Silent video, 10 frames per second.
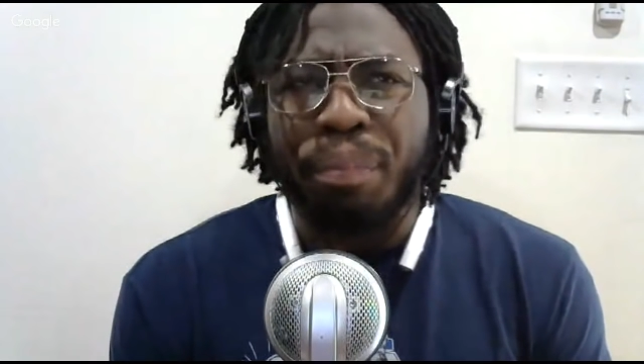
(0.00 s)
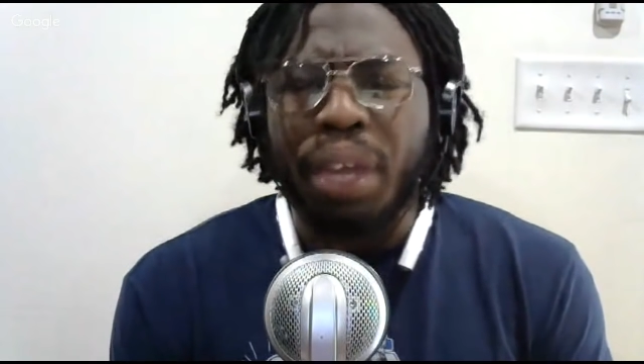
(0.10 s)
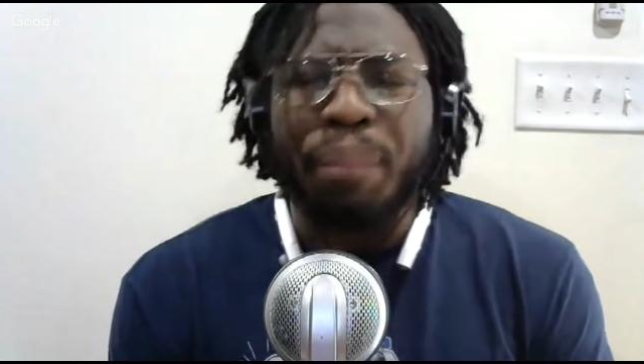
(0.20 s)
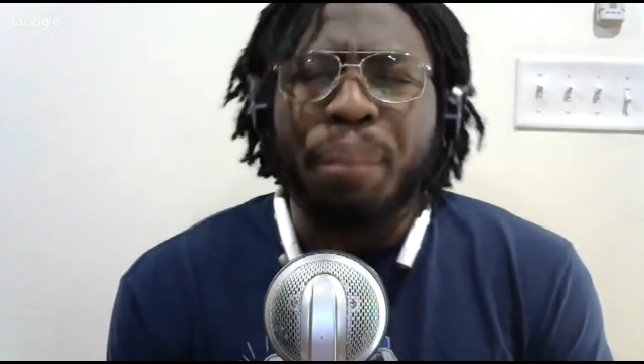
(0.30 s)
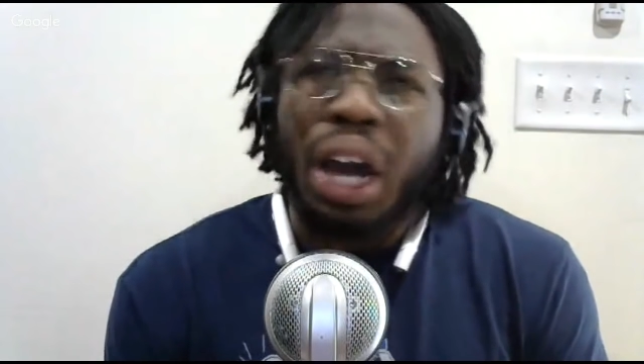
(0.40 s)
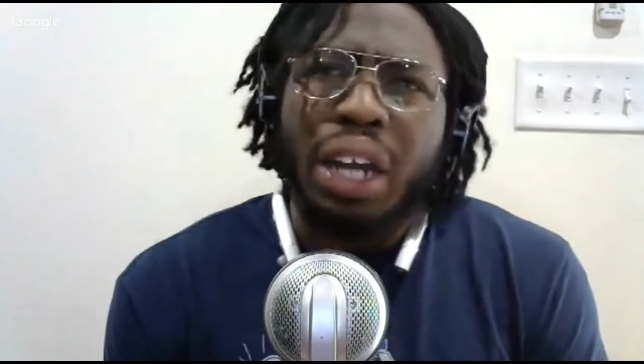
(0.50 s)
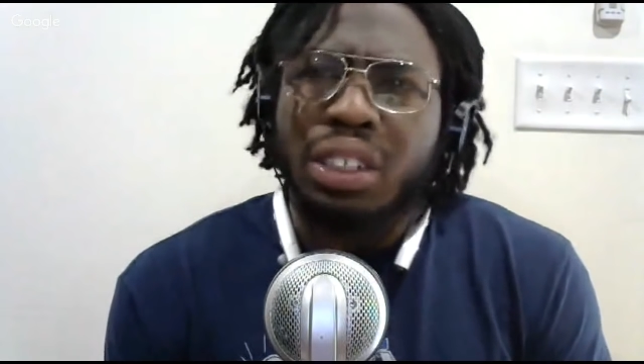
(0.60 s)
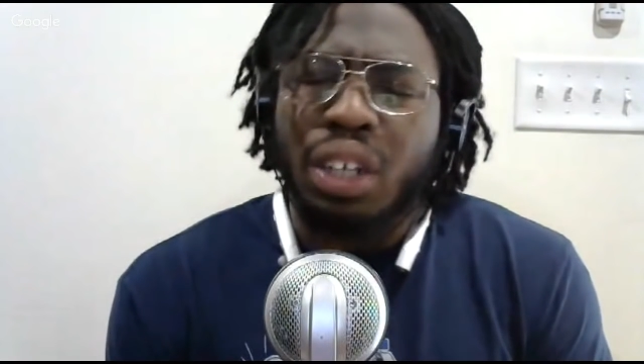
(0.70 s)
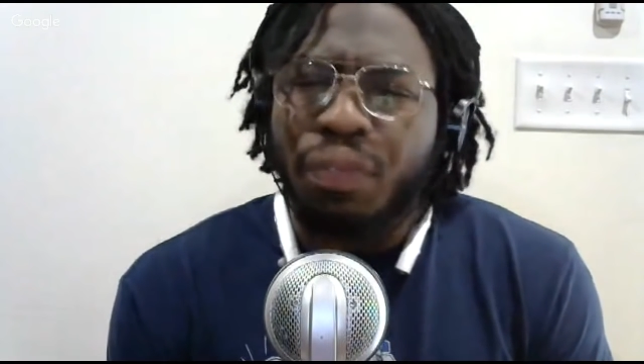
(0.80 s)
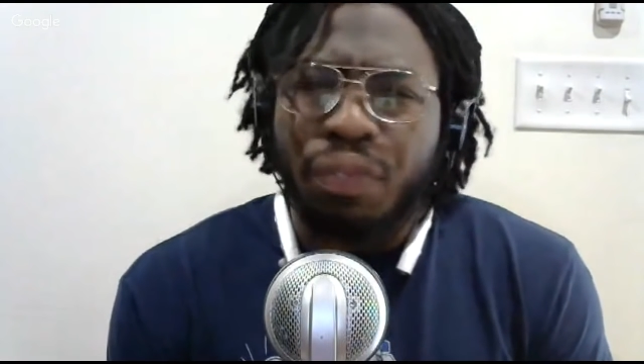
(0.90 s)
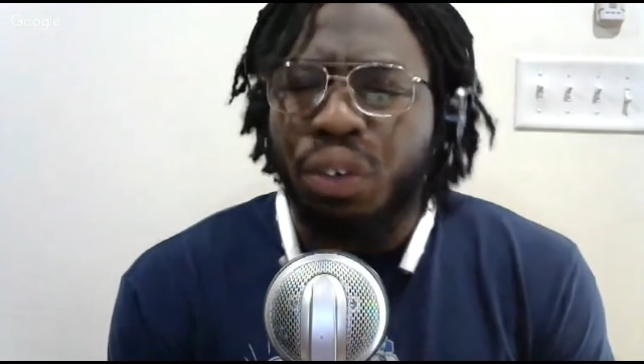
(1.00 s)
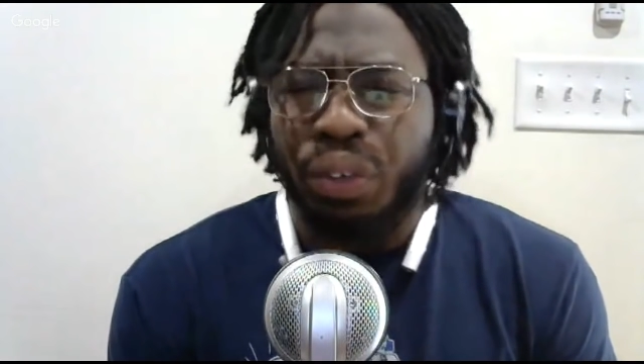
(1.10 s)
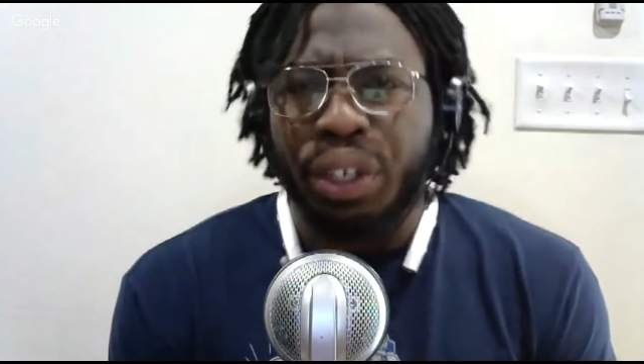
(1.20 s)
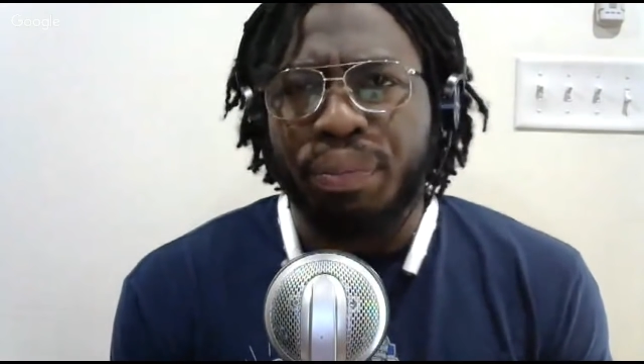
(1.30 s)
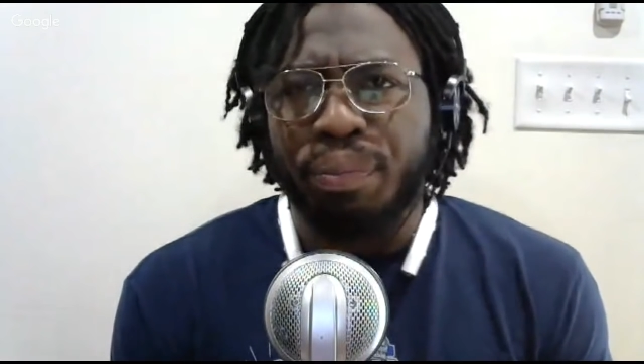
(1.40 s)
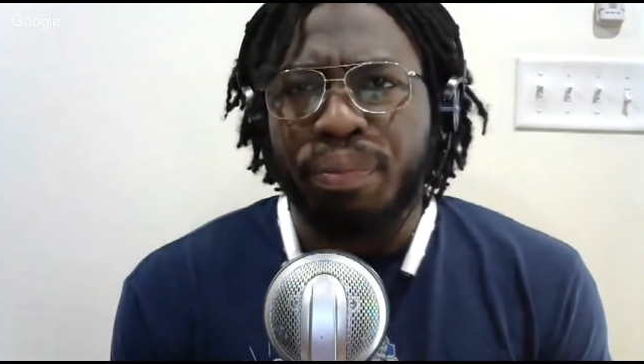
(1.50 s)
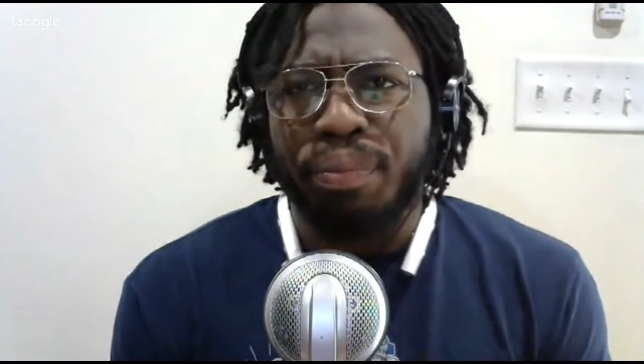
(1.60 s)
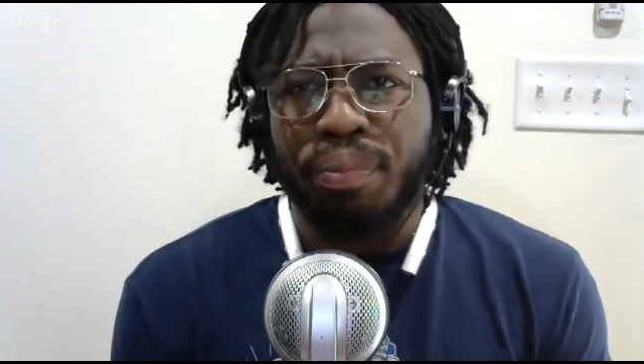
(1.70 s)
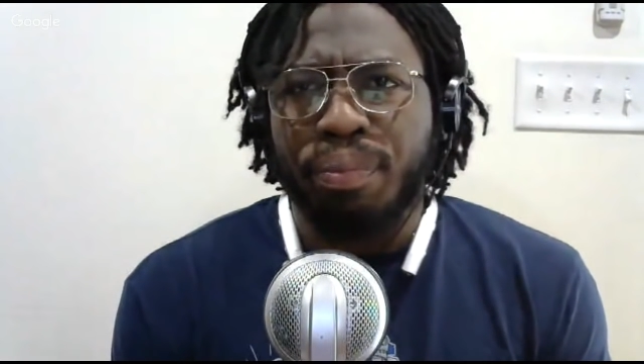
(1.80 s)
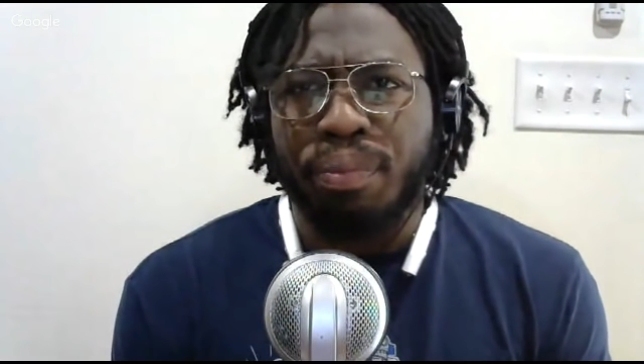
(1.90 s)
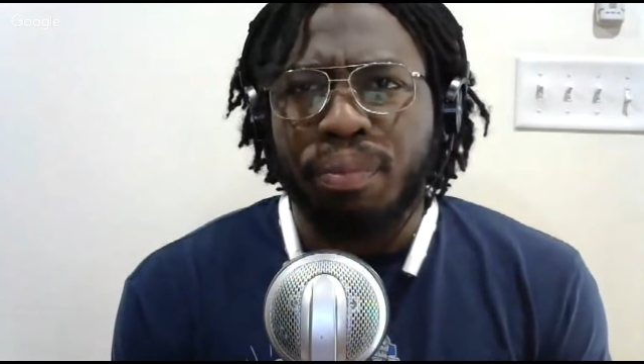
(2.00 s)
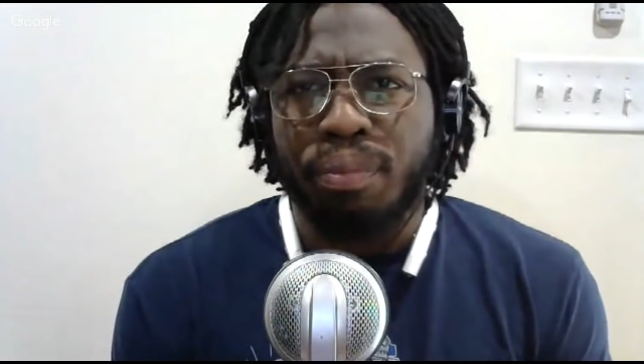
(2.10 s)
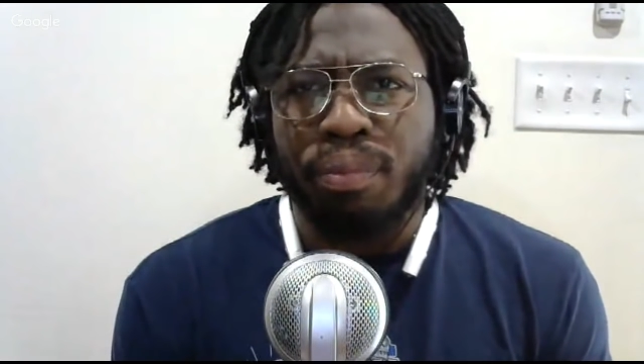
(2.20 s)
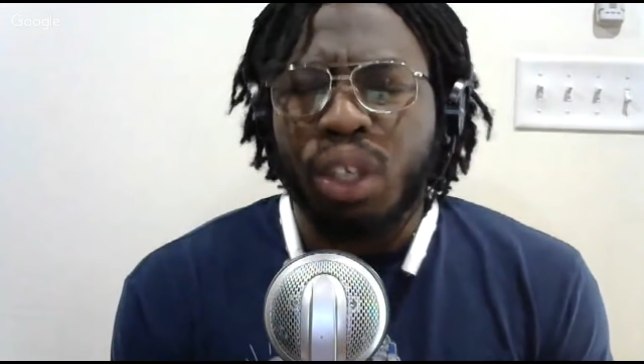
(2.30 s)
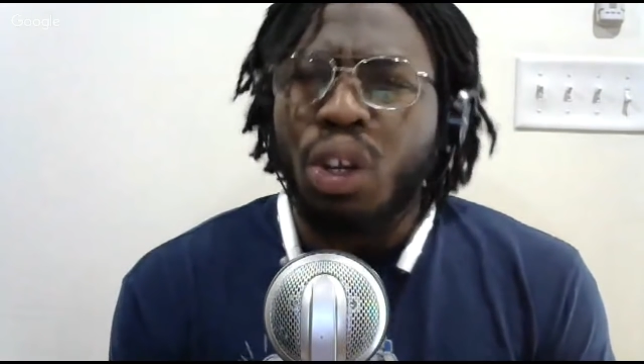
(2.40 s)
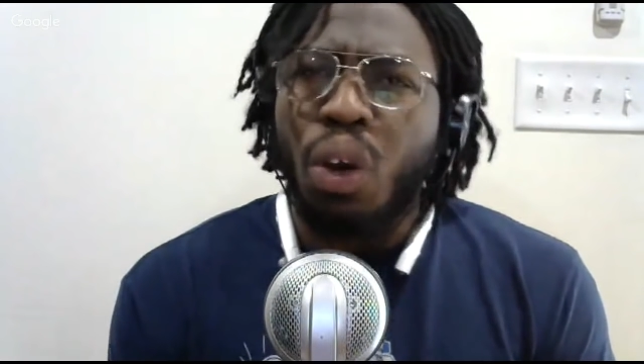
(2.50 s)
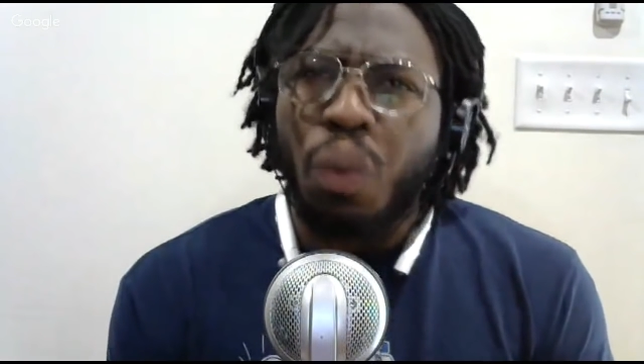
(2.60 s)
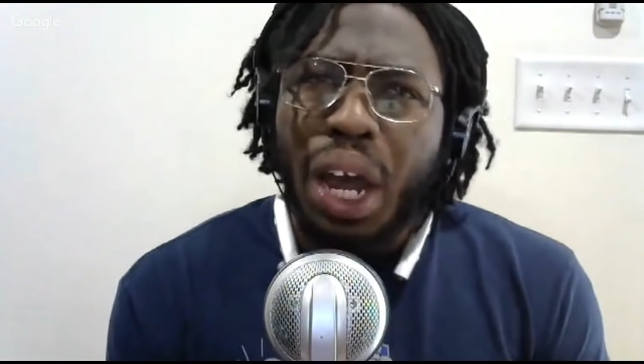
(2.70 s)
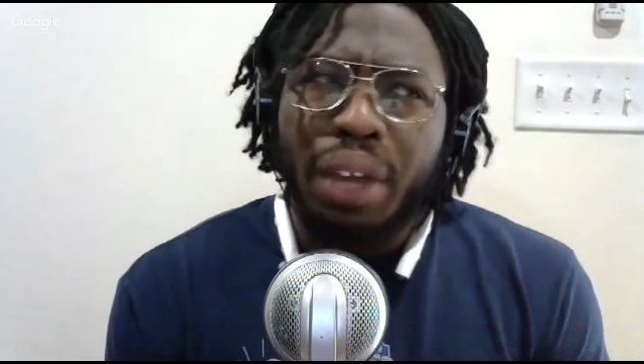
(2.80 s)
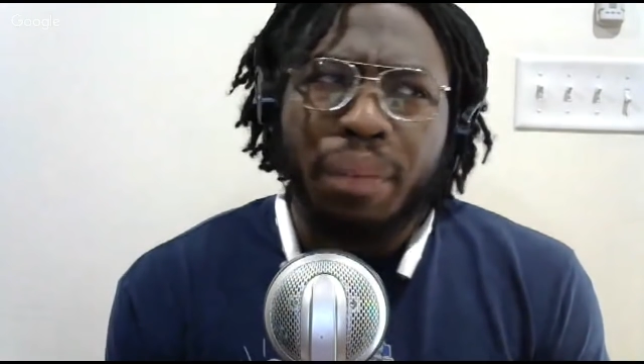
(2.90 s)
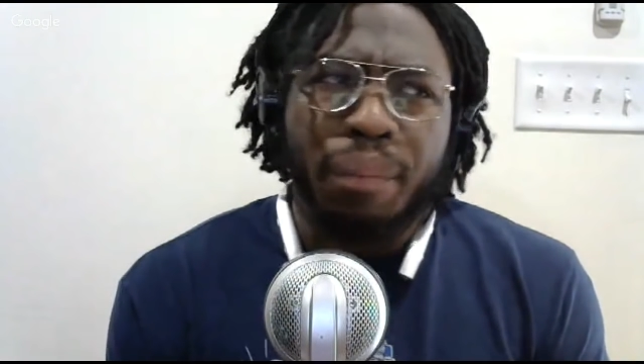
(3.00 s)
ebonics of foolery. You know why?